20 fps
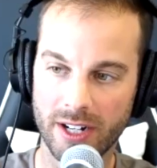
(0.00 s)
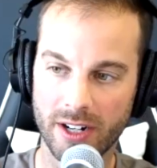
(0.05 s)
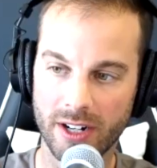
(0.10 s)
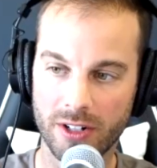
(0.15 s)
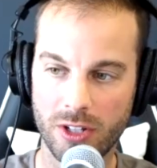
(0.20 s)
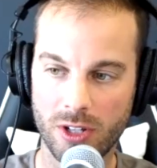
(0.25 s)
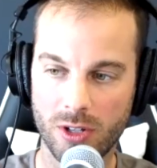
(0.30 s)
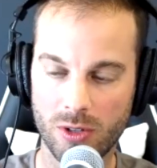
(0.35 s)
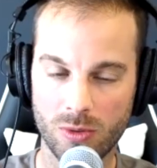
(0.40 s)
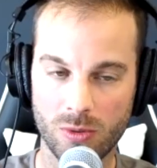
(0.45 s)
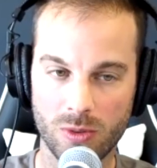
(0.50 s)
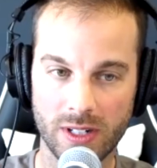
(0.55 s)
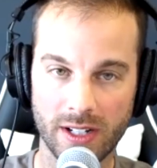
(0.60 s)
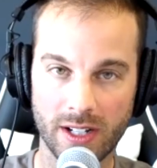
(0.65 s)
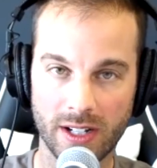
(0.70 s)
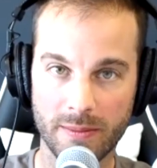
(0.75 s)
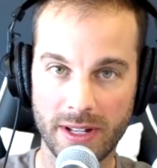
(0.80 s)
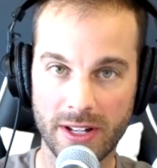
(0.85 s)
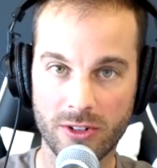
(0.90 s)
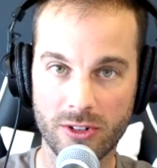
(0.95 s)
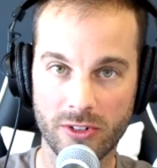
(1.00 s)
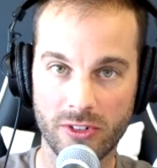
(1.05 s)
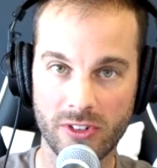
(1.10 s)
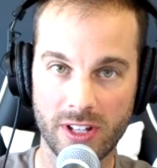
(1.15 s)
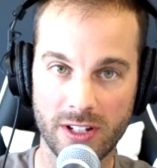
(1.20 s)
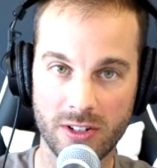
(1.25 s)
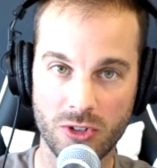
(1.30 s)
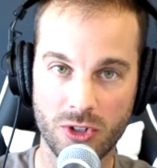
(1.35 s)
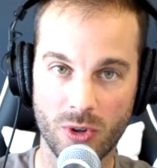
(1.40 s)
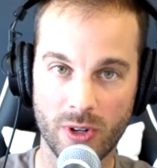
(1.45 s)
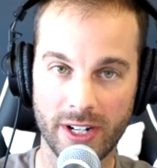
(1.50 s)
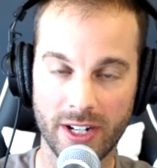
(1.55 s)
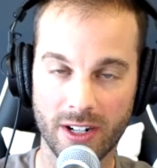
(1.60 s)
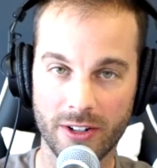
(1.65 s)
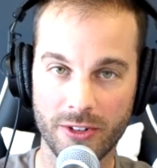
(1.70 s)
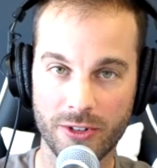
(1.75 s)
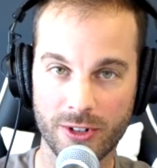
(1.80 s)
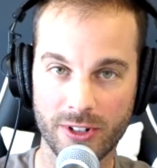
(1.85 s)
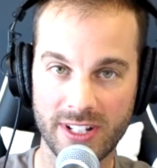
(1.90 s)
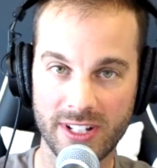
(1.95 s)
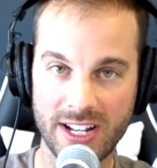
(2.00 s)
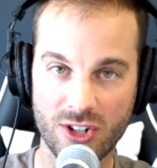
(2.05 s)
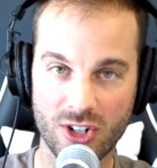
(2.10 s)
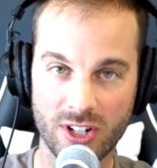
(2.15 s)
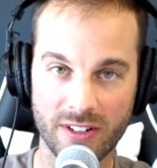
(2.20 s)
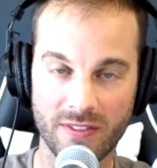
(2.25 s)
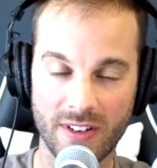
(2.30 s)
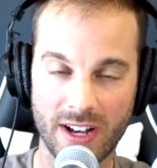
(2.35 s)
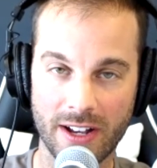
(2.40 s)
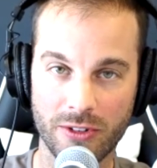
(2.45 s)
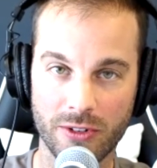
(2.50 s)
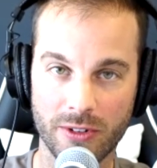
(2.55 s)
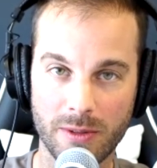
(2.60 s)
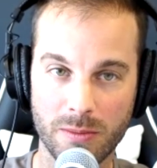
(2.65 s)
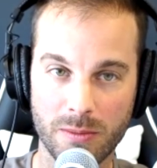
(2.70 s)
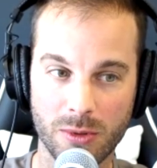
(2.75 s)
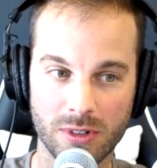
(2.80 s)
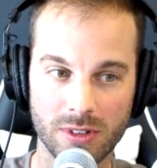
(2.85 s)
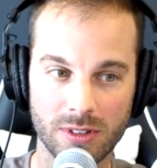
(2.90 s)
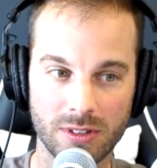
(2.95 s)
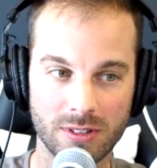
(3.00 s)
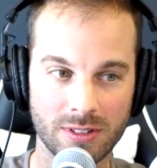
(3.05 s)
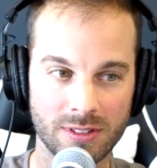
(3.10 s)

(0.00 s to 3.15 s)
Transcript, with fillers: are you um, interested in joining our strategic advisory board?